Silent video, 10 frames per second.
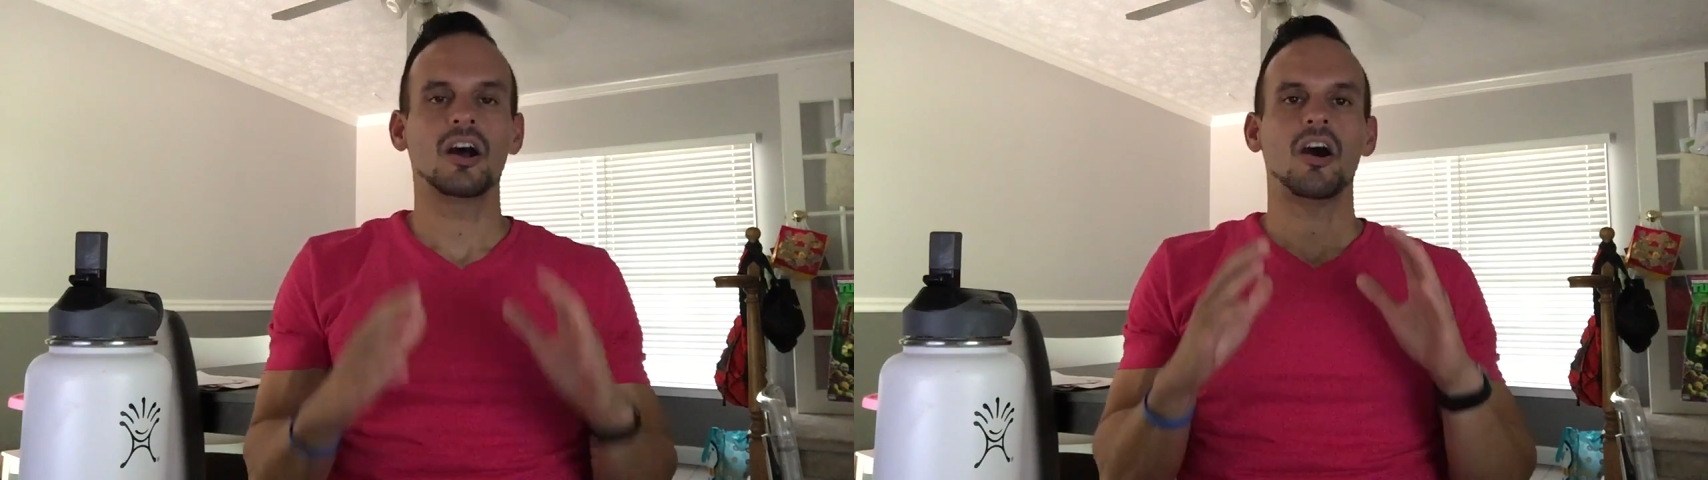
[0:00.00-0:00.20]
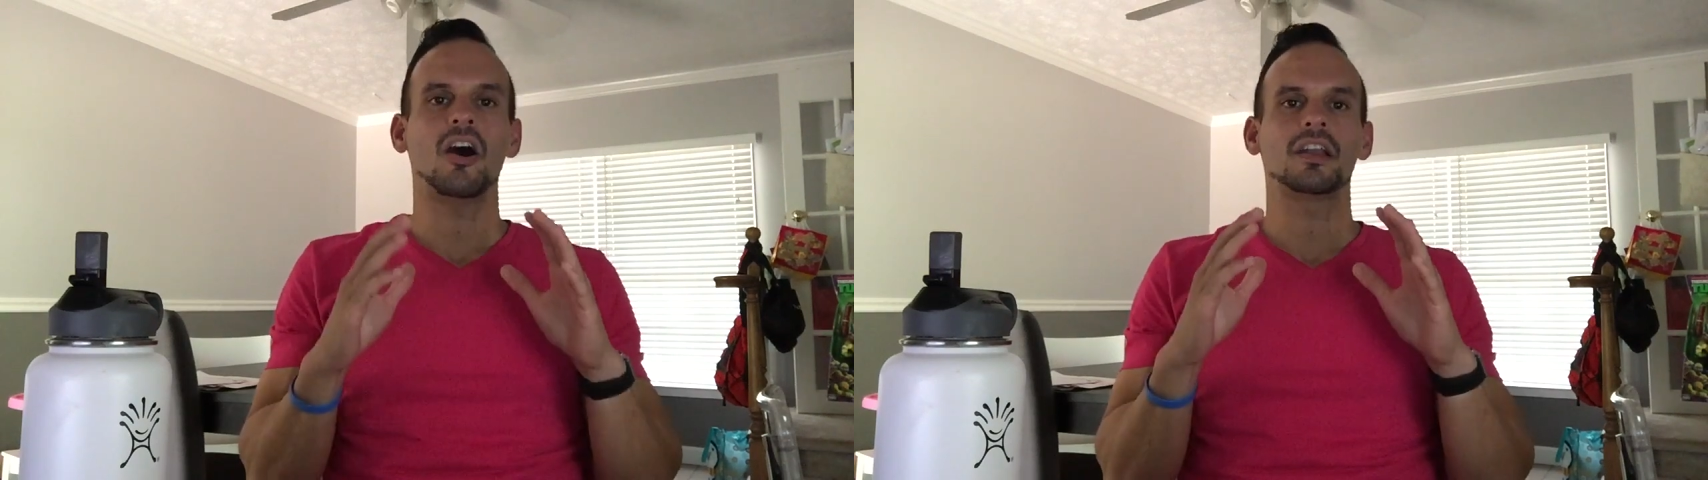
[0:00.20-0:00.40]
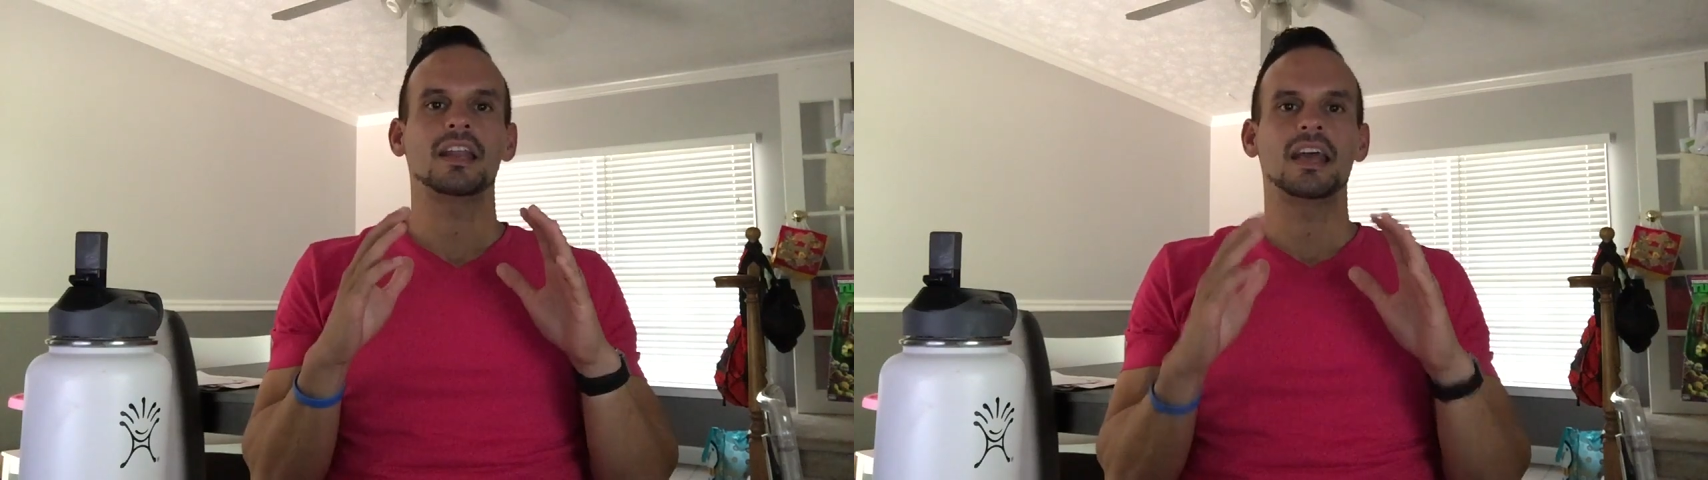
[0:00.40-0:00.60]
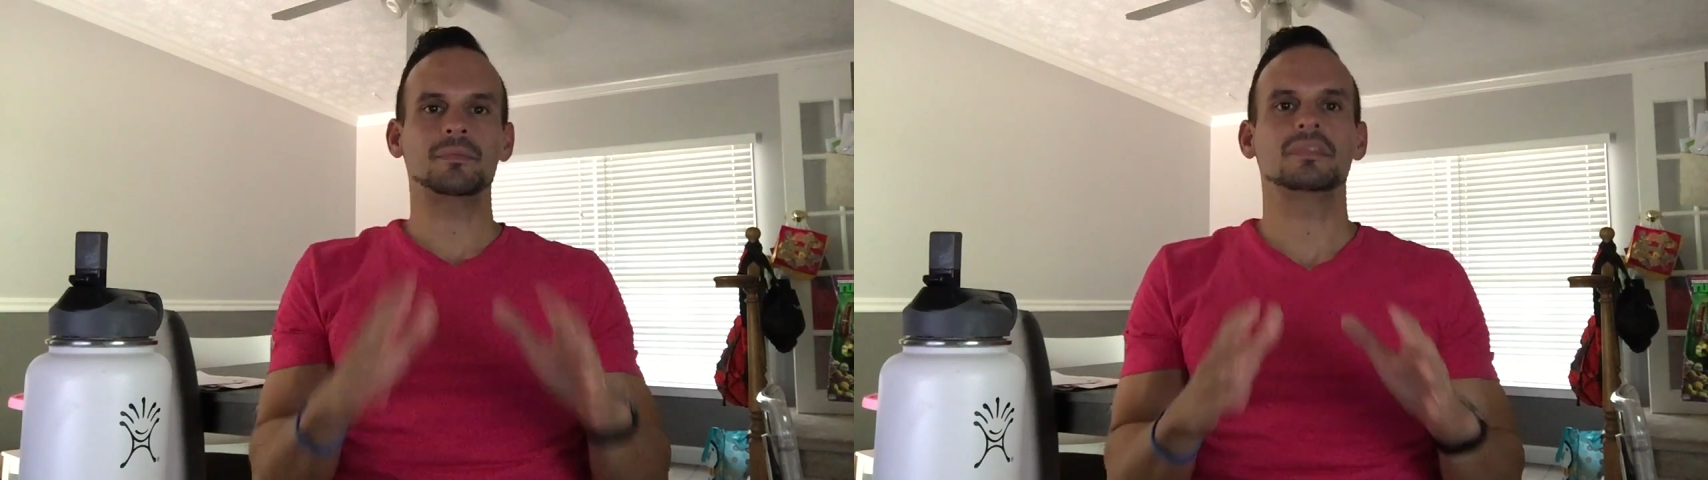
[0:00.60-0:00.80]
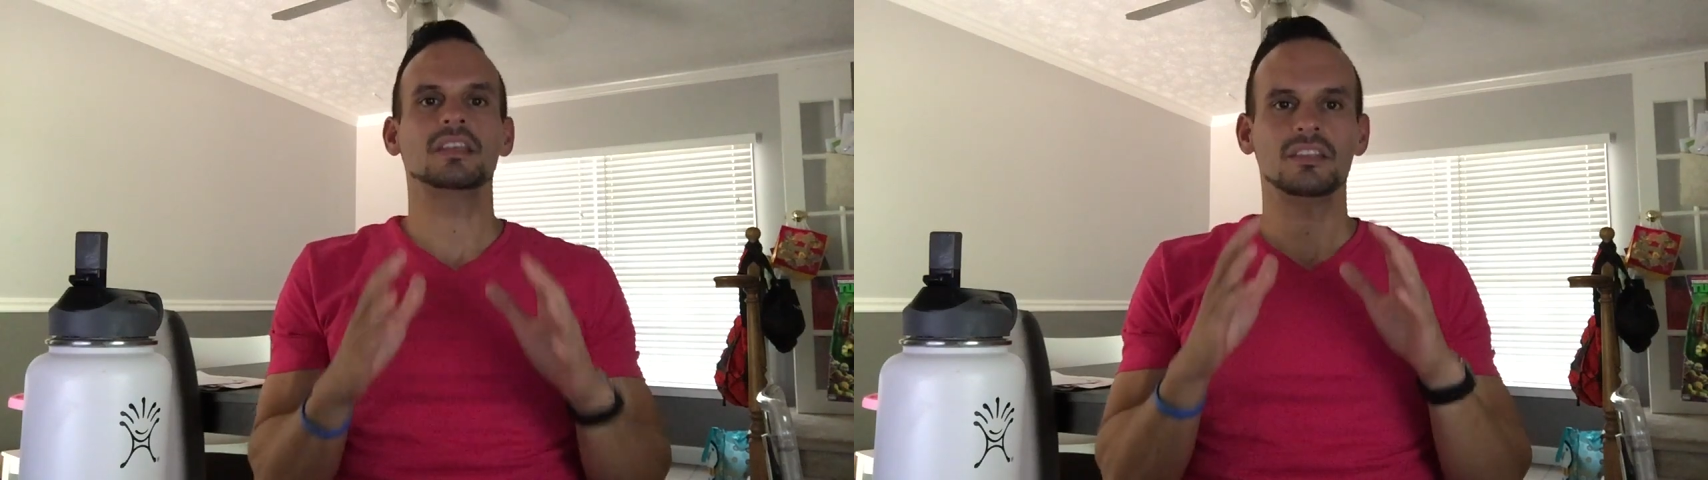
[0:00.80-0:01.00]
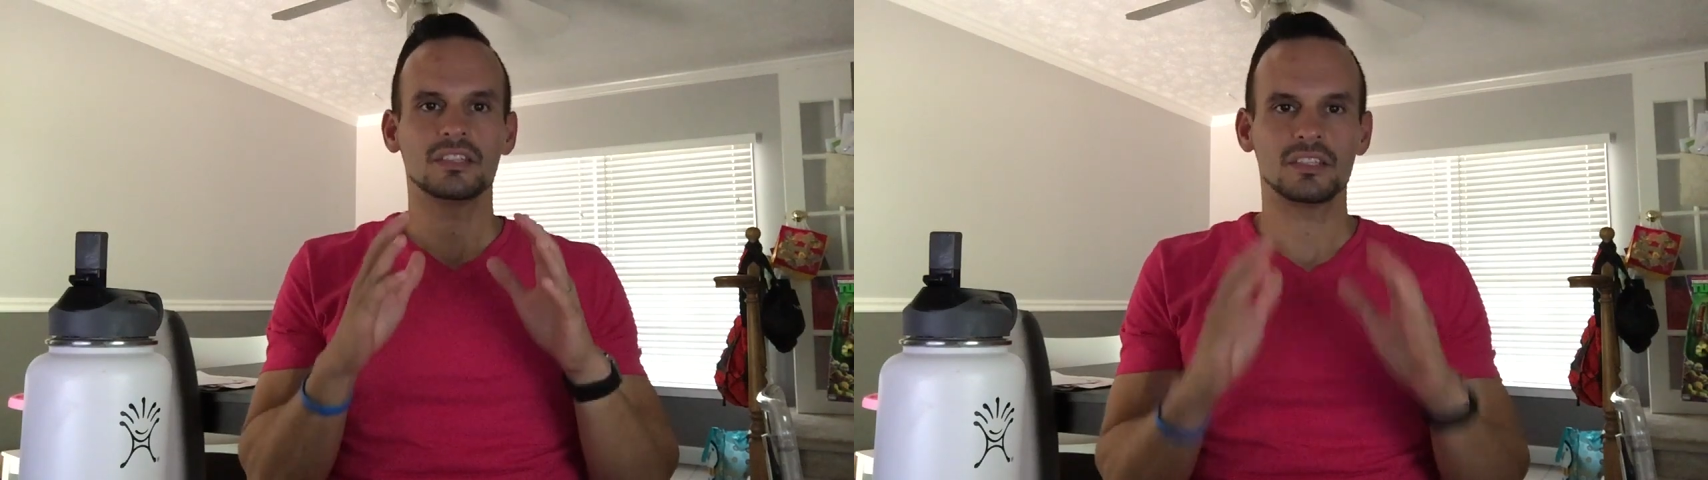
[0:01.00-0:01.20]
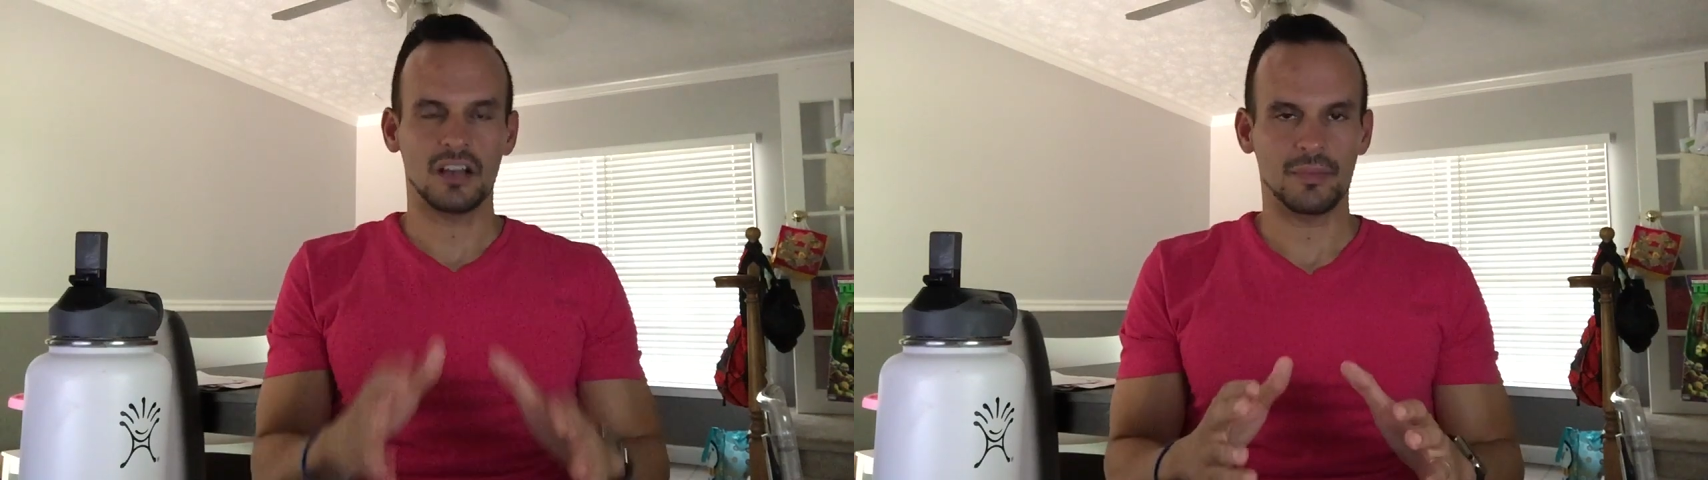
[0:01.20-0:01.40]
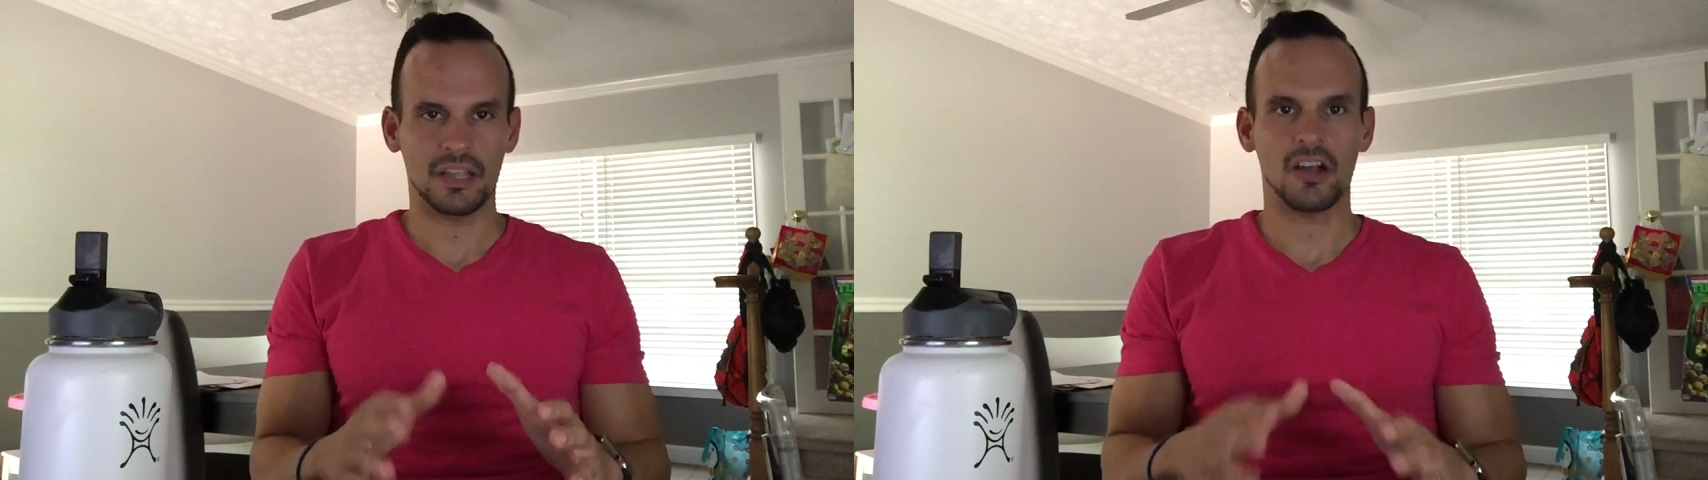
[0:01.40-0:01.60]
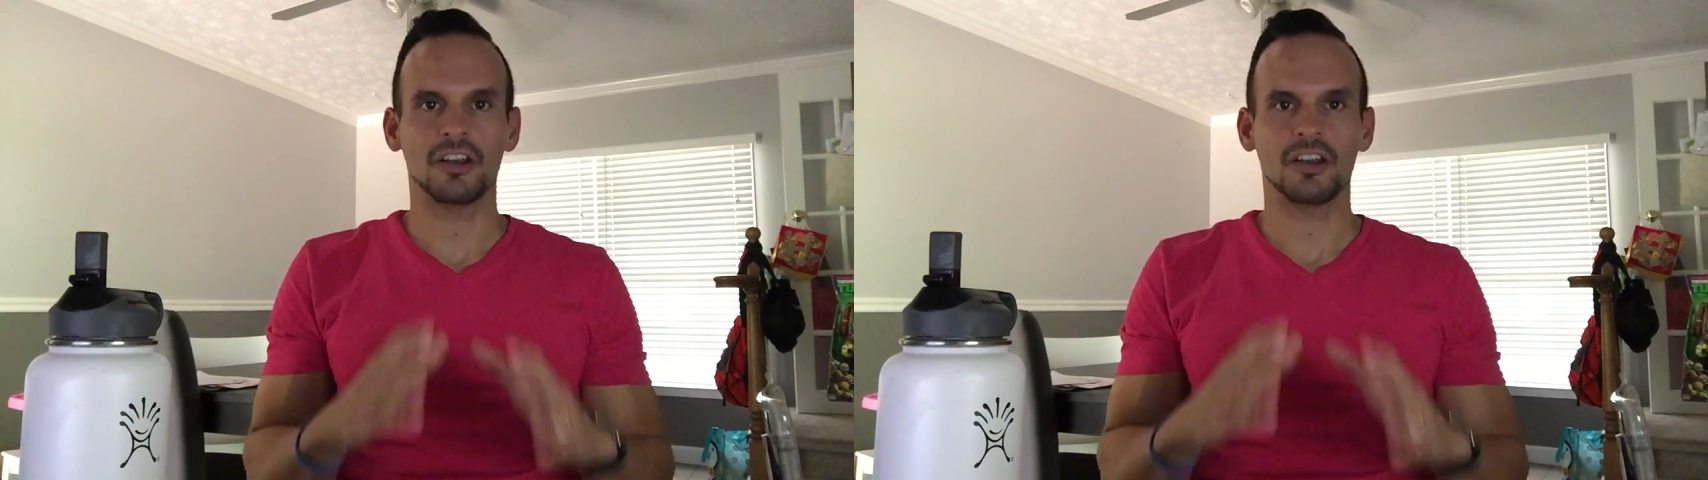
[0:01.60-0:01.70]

on an empty stomach,